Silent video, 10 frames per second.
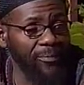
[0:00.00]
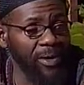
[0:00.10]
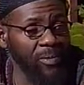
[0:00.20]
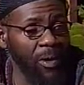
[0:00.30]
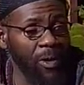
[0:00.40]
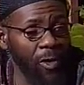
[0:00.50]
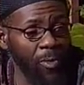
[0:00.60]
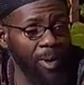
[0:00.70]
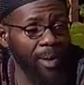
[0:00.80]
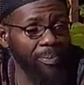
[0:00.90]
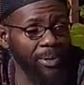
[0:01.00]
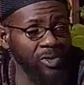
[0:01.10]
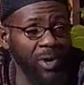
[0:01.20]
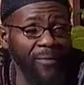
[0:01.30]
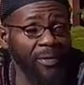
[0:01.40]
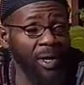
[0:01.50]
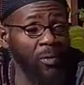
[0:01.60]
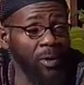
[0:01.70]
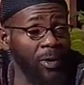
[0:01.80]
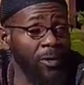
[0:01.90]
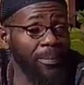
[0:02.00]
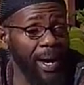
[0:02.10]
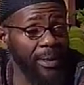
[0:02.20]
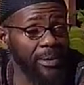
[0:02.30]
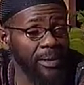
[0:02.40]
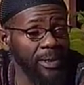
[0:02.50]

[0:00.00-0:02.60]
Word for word: Mm-hmm. If you want to learn about prison, you don't have to go to learn about it.